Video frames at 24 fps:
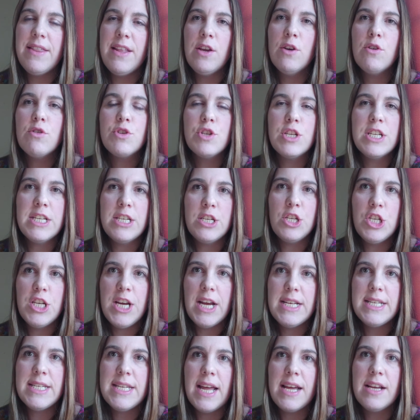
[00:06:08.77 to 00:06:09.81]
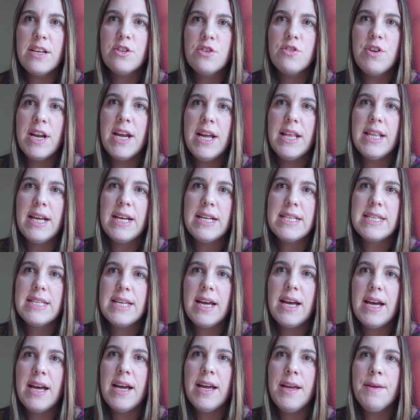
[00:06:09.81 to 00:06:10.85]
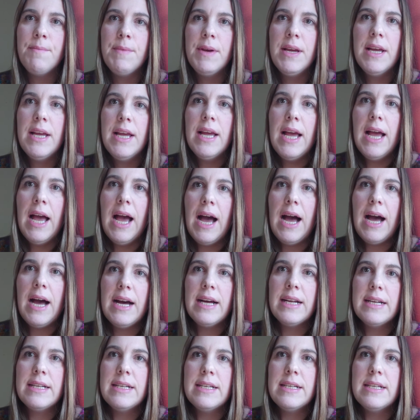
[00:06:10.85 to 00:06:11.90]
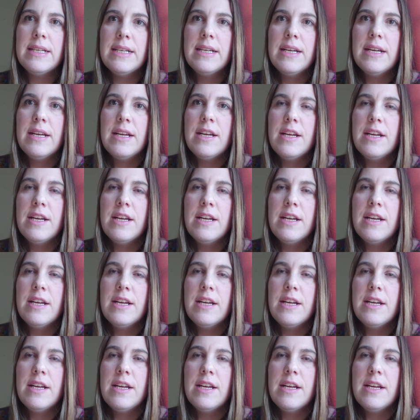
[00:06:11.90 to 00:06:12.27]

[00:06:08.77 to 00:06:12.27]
They also did a chest x-ray at that time, and